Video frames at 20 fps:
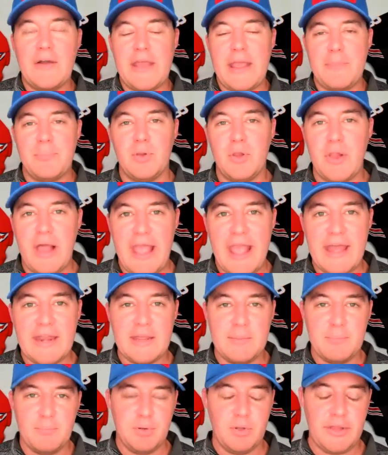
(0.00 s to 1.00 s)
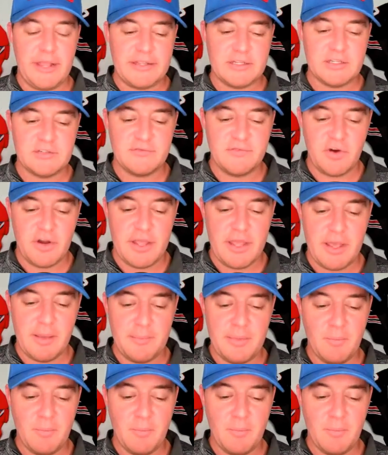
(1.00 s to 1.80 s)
a plan in place for him.